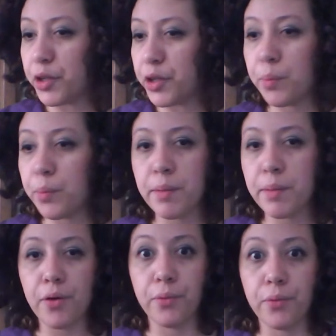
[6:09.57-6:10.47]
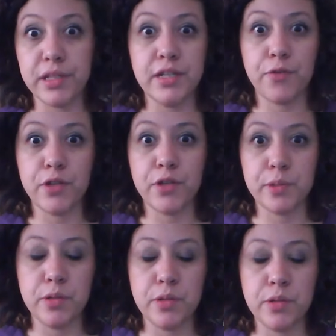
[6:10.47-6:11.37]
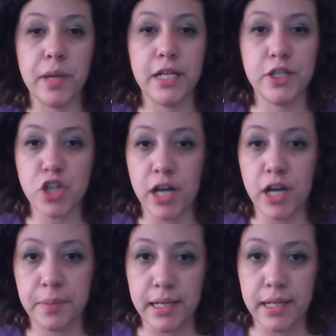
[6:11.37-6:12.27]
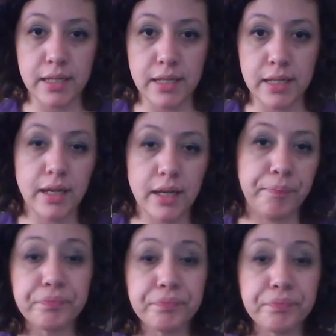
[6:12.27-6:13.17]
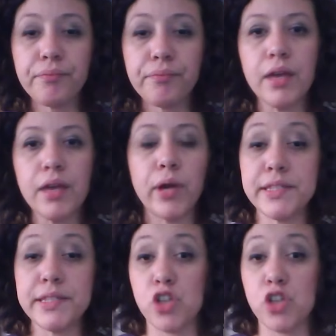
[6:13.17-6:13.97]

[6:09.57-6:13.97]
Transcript: little bit about what the difference between milk paint and chalk paint is. When I say